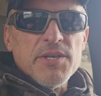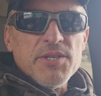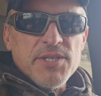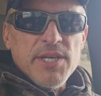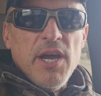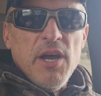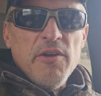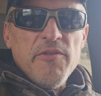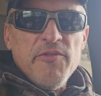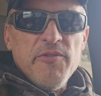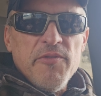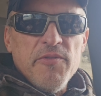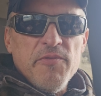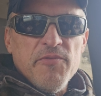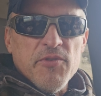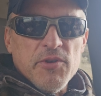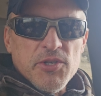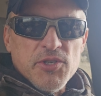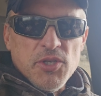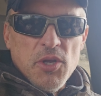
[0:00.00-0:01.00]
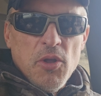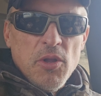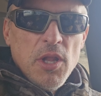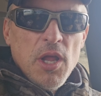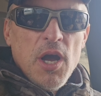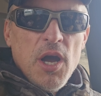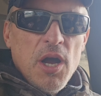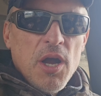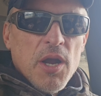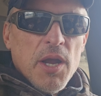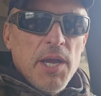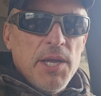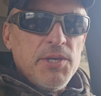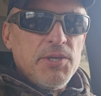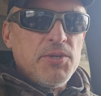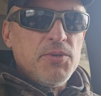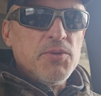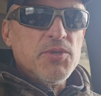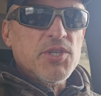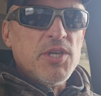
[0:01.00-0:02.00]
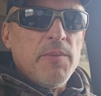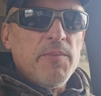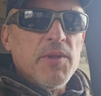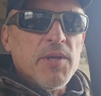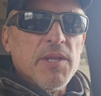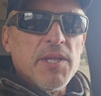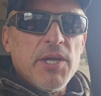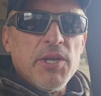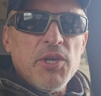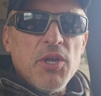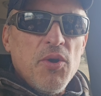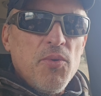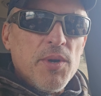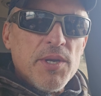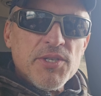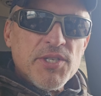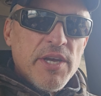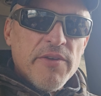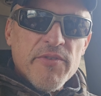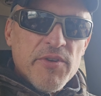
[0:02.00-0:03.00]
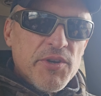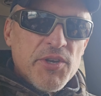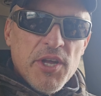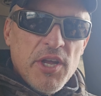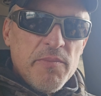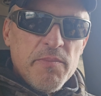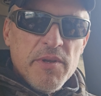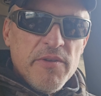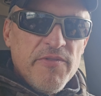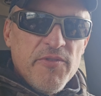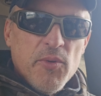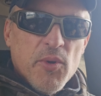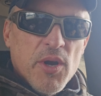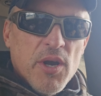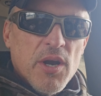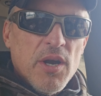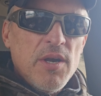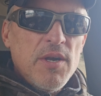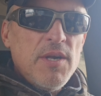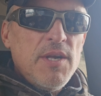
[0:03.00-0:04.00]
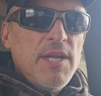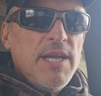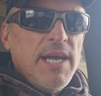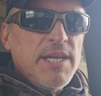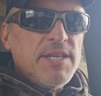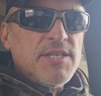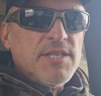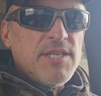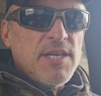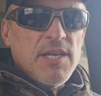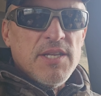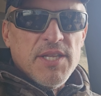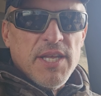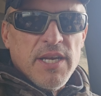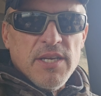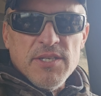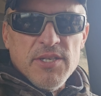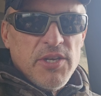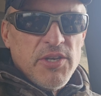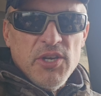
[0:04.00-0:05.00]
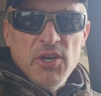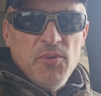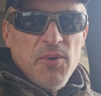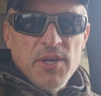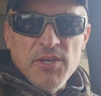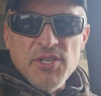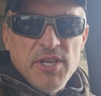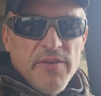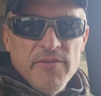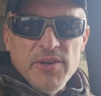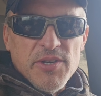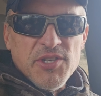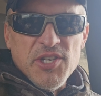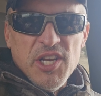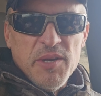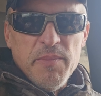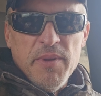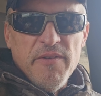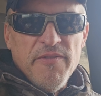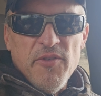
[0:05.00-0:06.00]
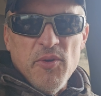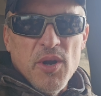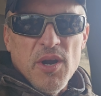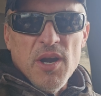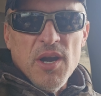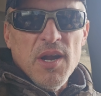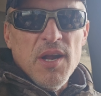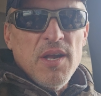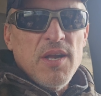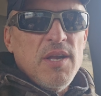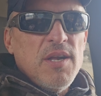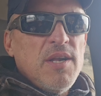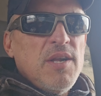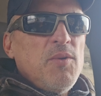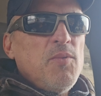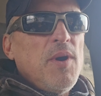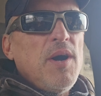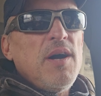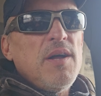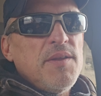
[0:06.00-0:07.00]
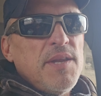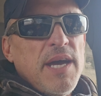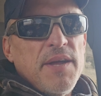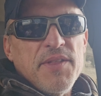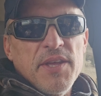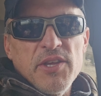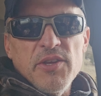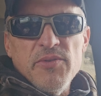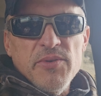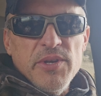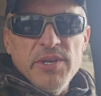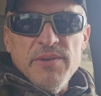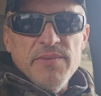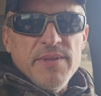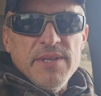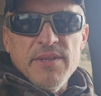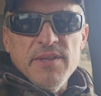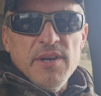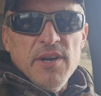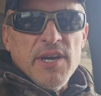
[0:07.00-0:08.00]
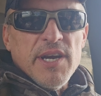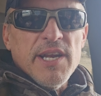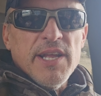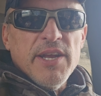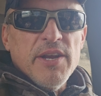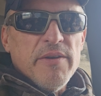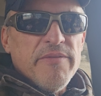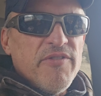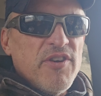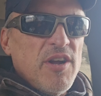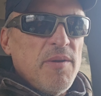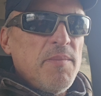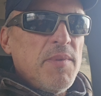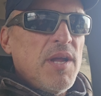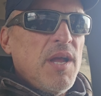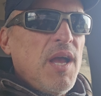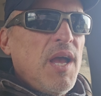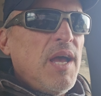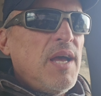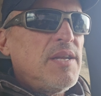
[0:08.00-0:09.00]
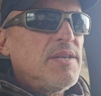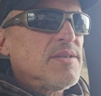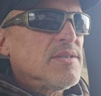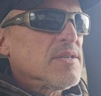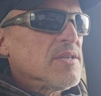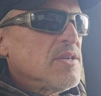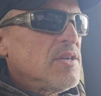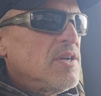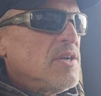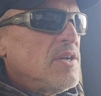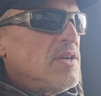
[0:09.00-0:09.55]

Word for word: yourself for so long and do something that no one has ever done before and seen things that no one has ever seen before. Well, not that you are going to hear from and